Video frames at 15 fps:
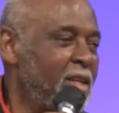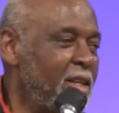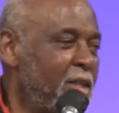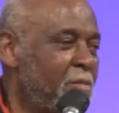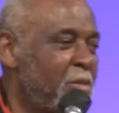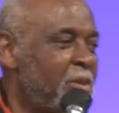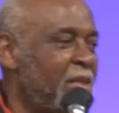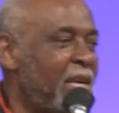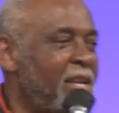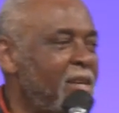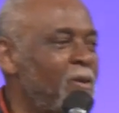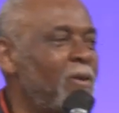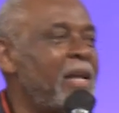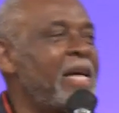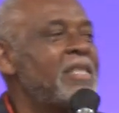I'm gonna say to
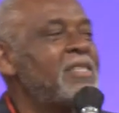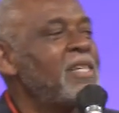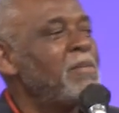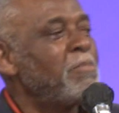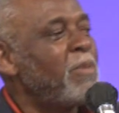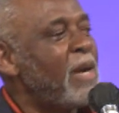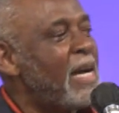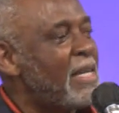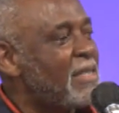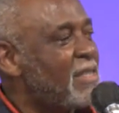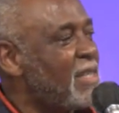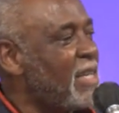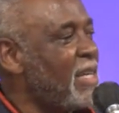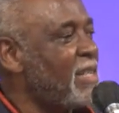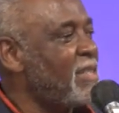you, like Jim Brown
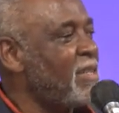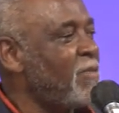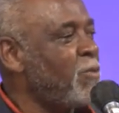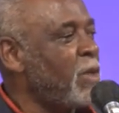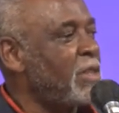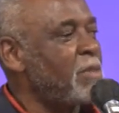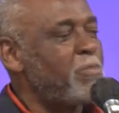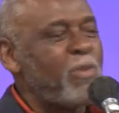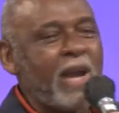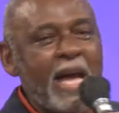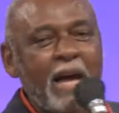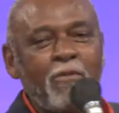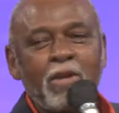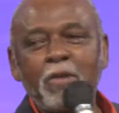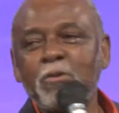said to Richard
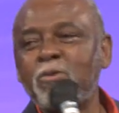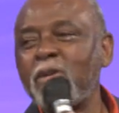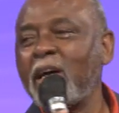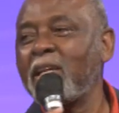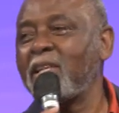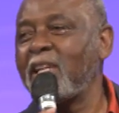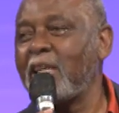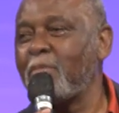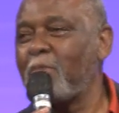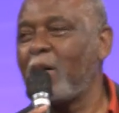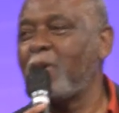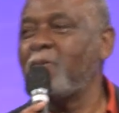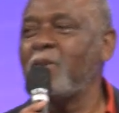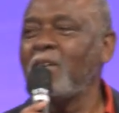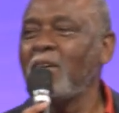Pryor when he was trying to get him
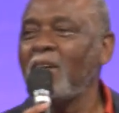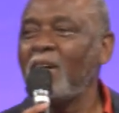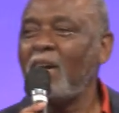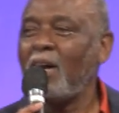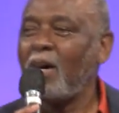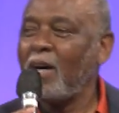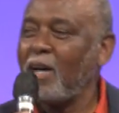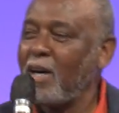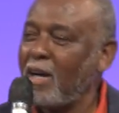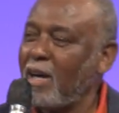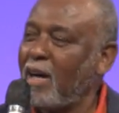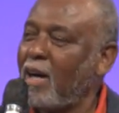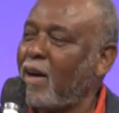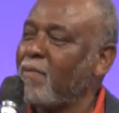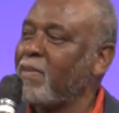off,
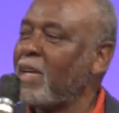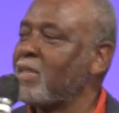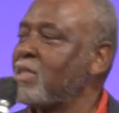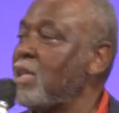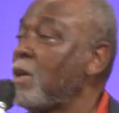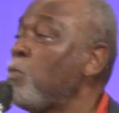off that stuff,